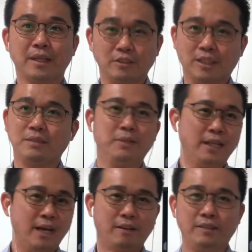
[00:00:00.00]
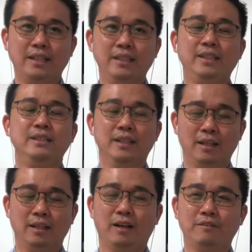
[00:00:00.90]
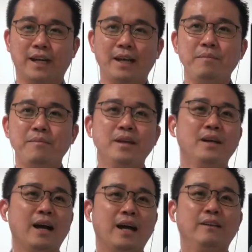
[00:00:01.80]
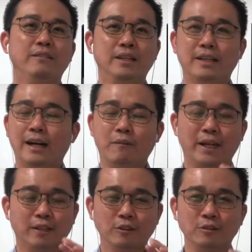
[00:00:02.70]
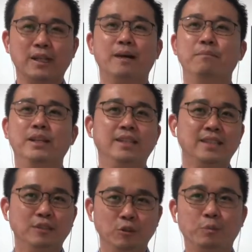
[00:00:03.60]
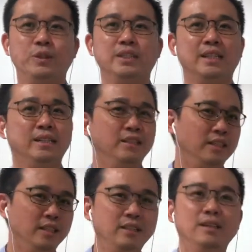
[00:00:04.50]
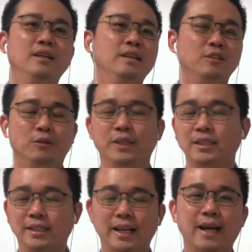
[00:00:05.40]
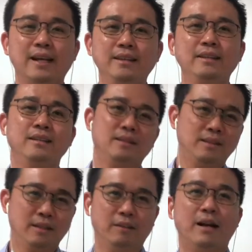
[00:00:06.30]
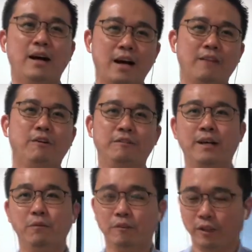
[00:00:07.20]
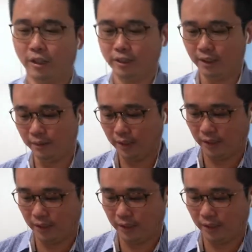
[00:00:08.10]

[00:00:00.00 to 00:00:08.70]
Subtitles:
Trust me, I have done this a lot of time. When I go to companies and do presentation, towards the end, around half of them will fall asleep.